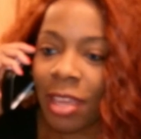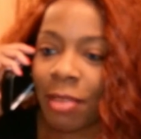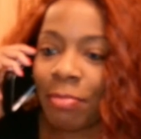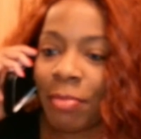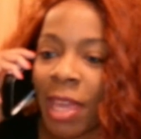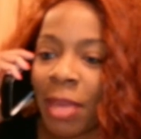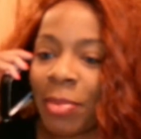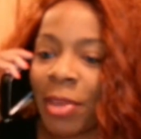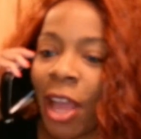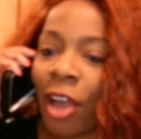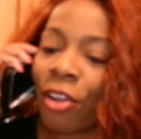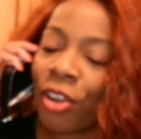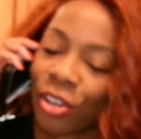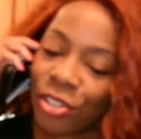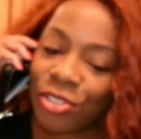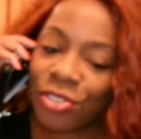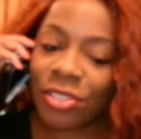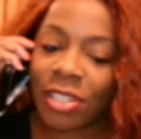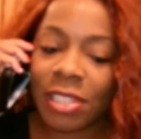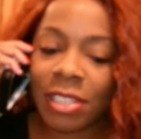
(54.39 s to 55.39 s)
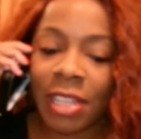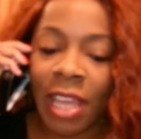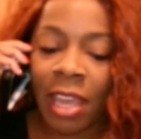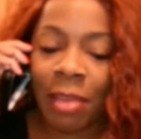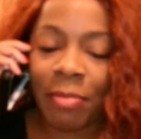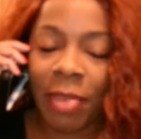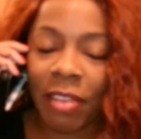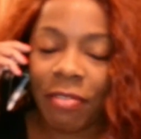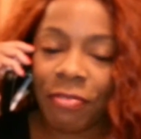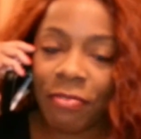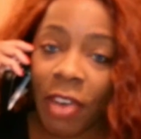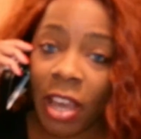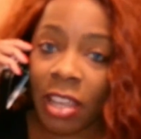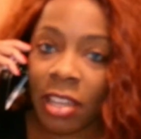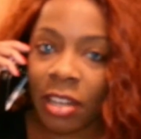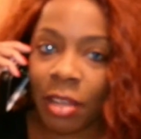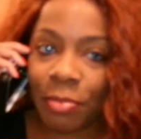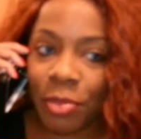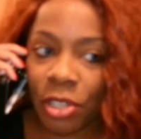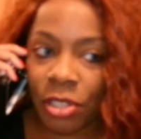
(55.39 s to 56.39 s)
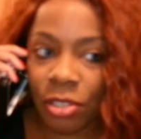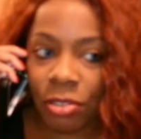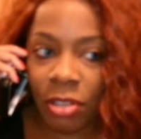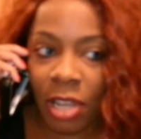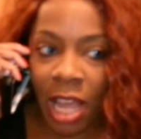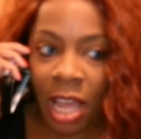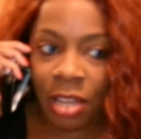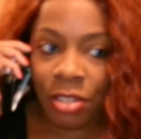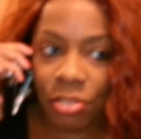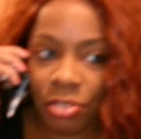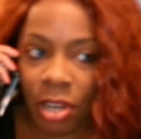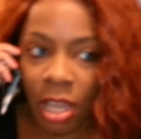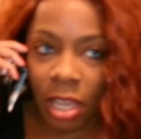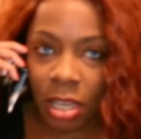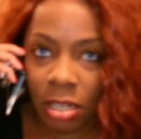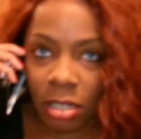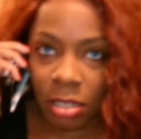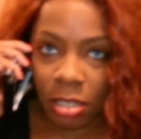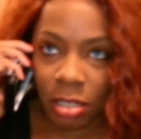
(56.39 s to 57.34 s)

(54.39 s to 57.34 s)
Maybe I'll hurt you the same by fucking up your little contract.